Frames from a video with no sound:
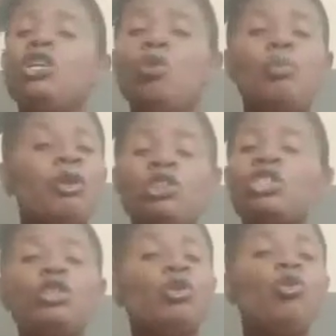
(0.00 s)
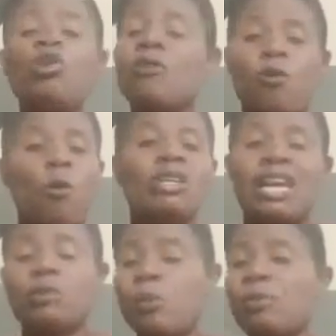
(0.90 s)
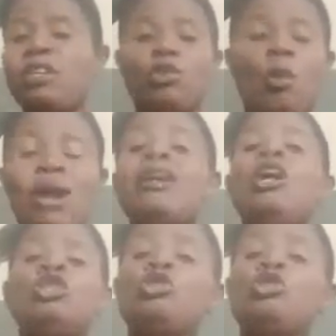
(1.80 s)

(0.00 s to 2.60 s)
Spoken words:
You'll be rushing to looking for water is peppering your mouth.